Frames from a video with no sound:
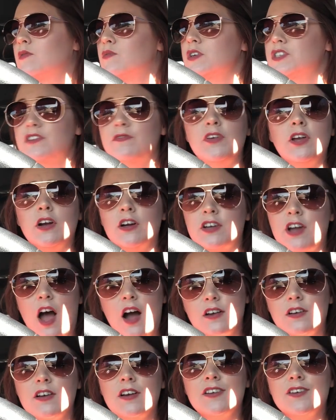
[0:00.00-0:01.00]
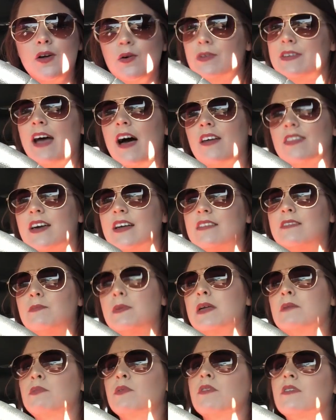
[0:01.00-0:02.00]
which, if you're a doctor, don't tell that to
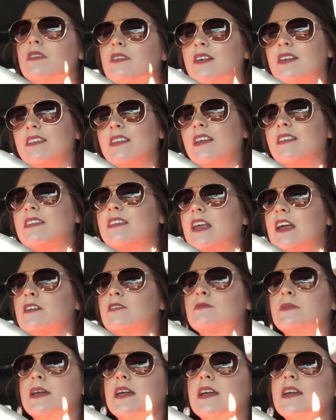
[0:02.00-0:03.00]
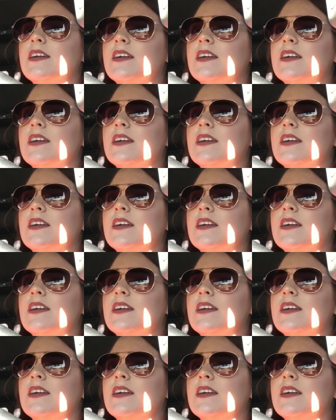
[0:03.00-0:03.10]
people, because that scared me.